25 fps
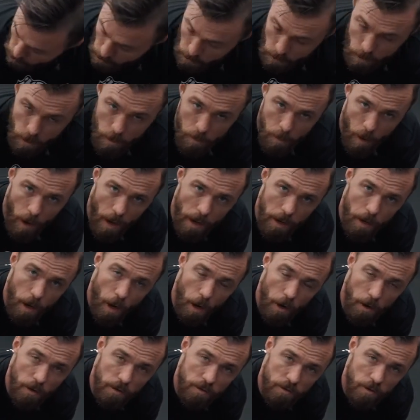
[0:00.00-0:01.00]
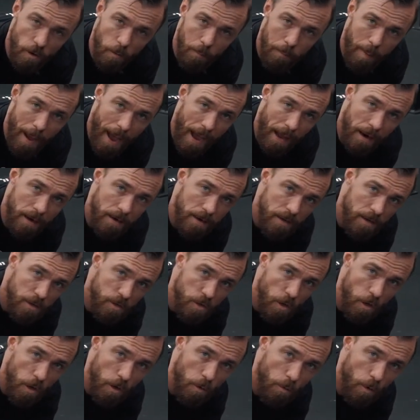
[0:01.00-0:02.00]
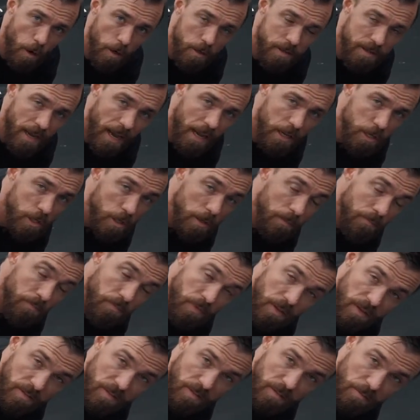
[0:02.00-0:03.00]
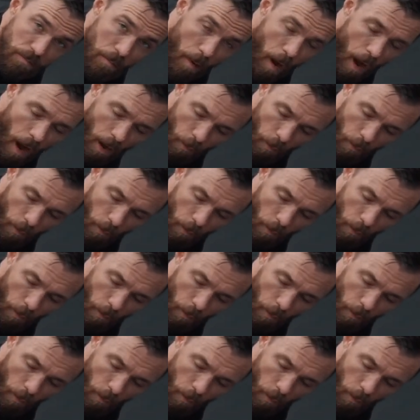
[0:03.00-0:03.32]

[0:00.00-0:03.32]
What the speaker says: you might notice you're bad at internal rotation. This is my